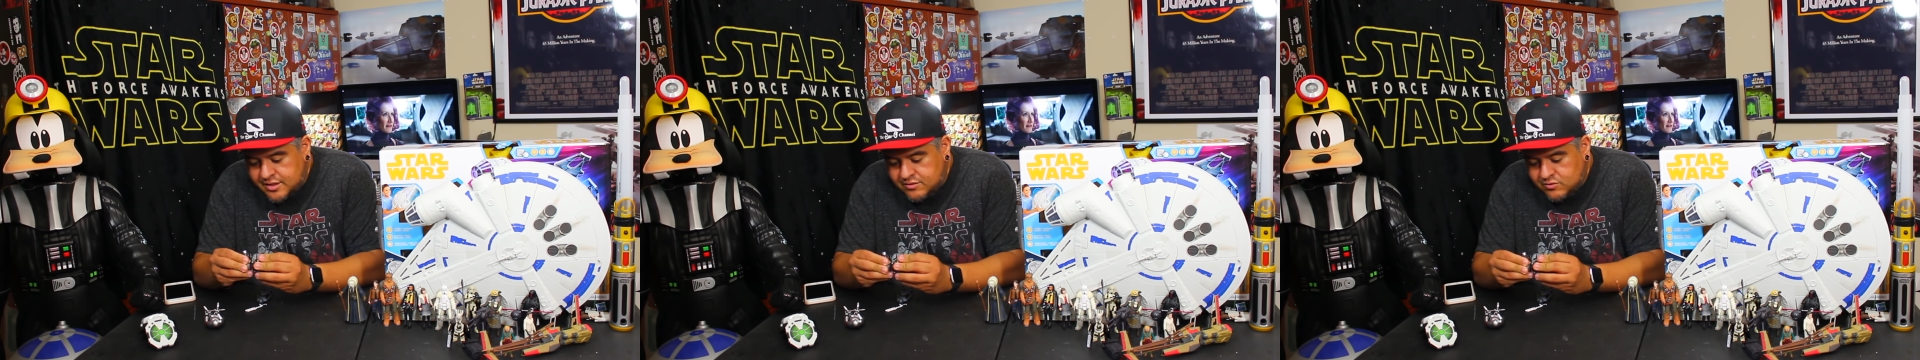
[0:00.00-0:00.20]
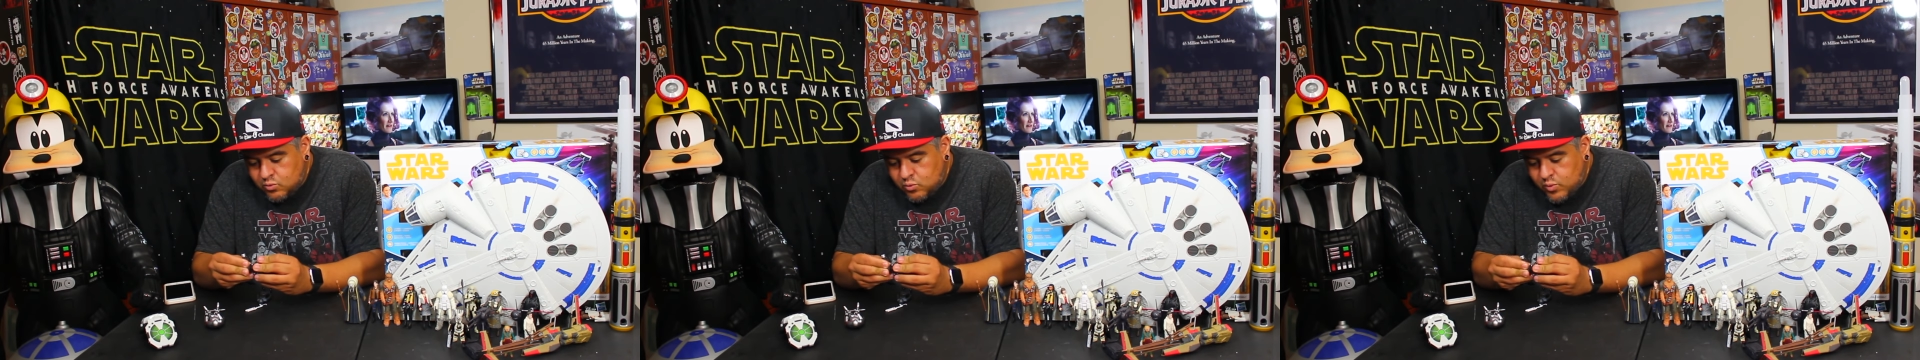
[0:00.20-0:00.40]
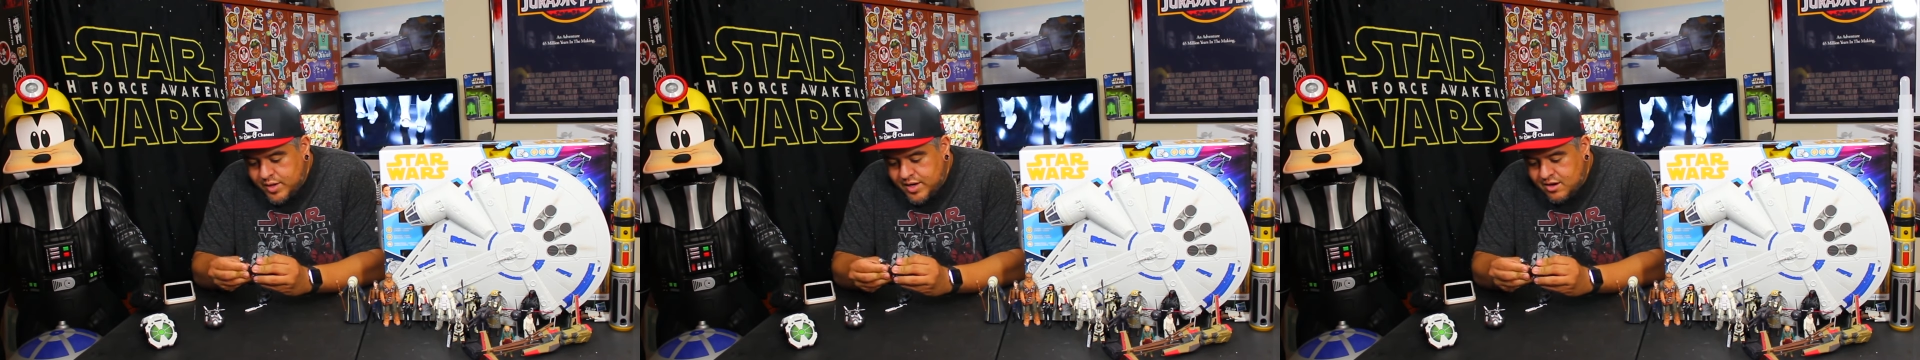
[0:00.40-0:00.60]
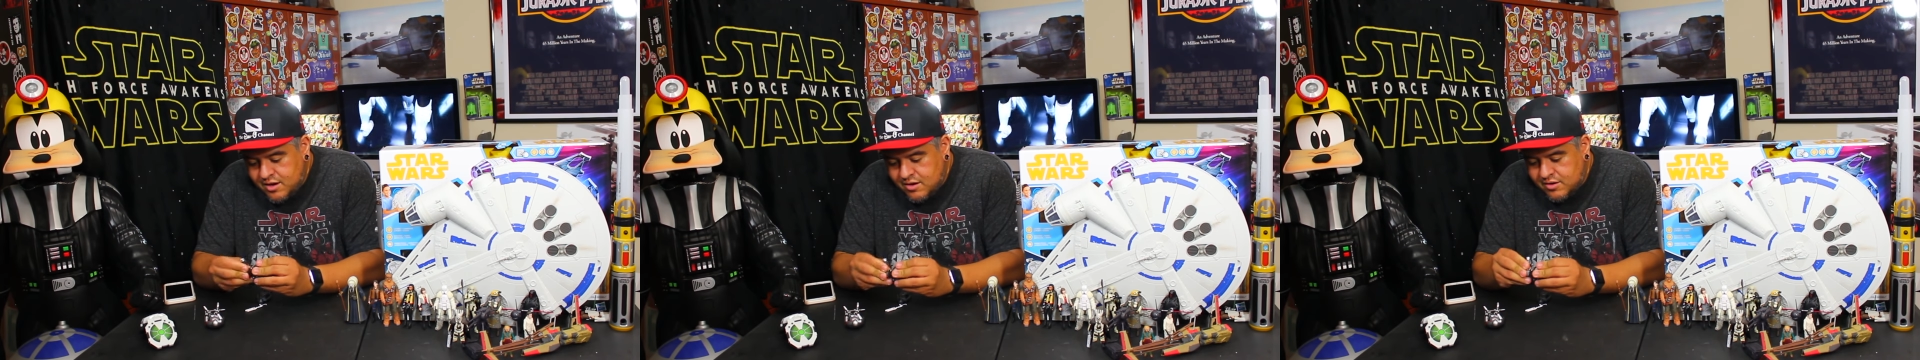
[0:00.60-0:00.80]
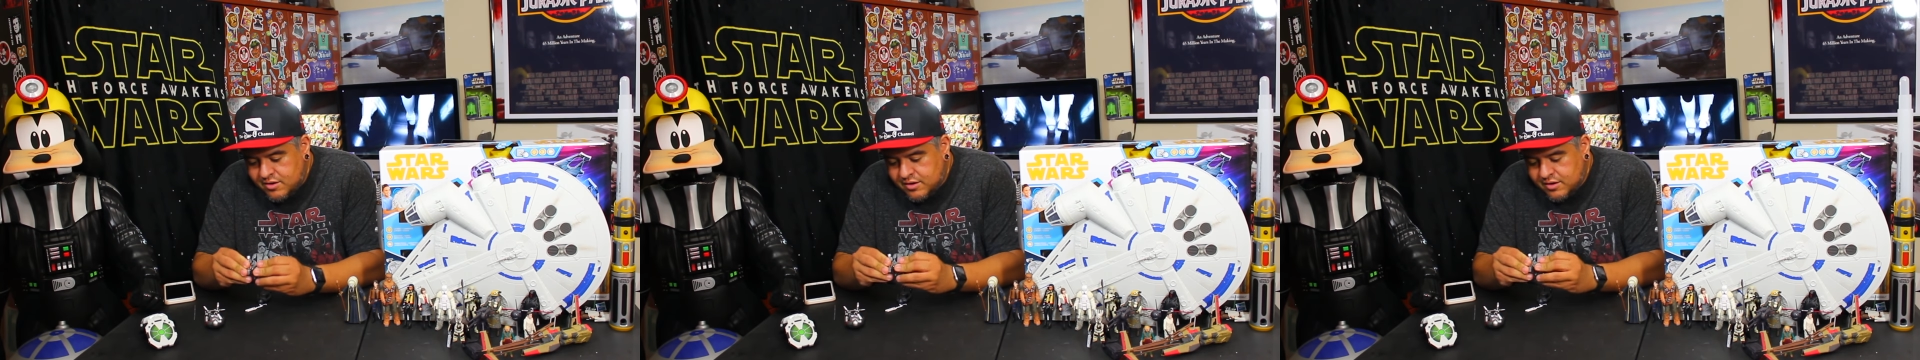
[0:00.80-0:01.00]
these
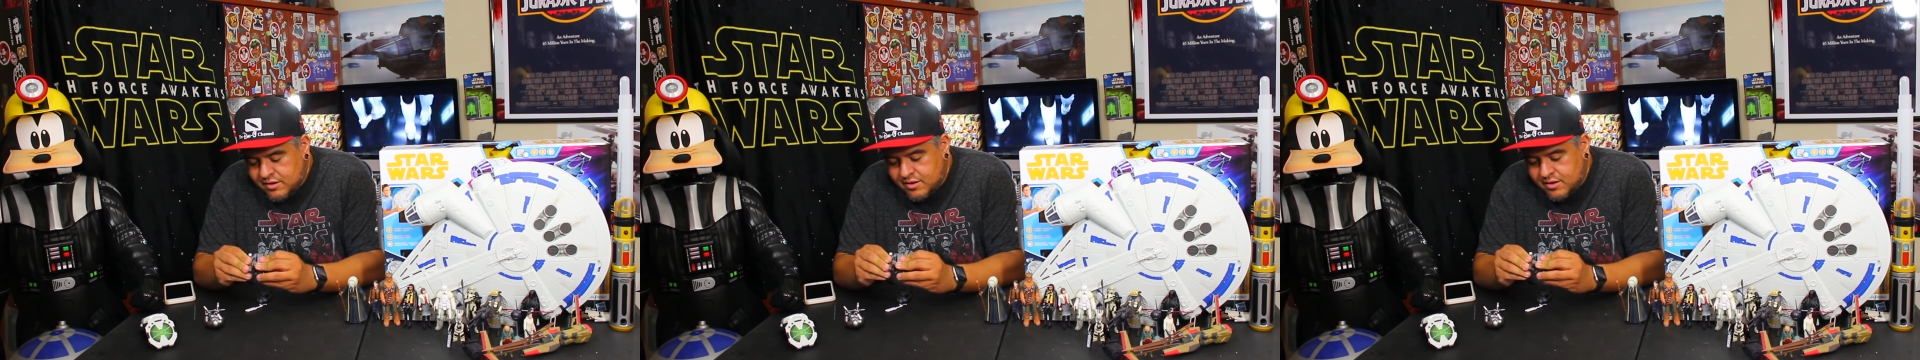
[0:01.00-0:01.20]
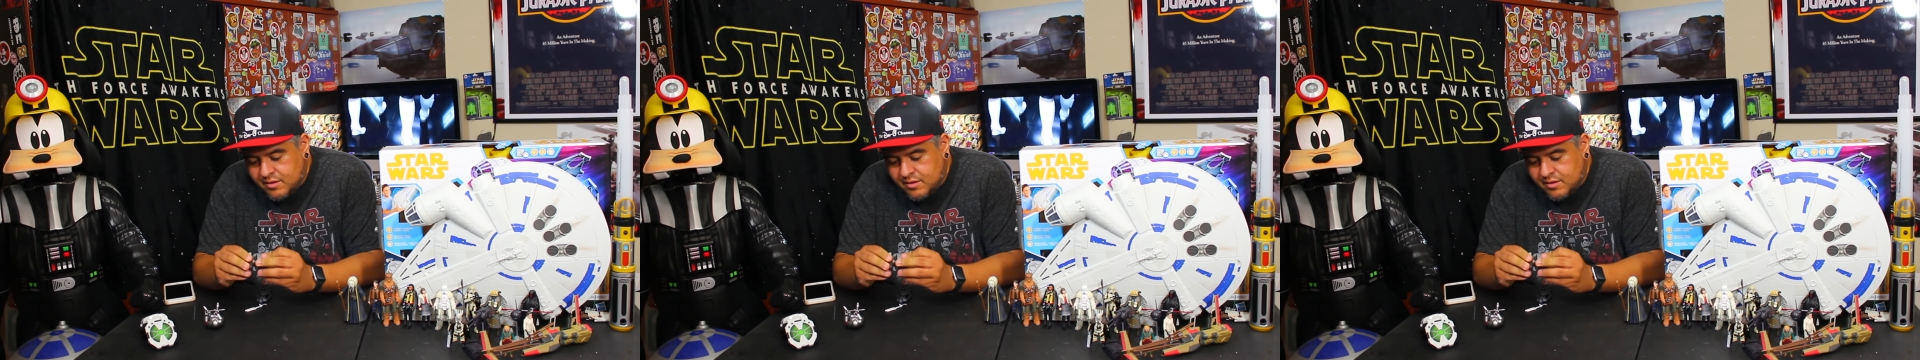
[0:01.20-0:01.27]
weird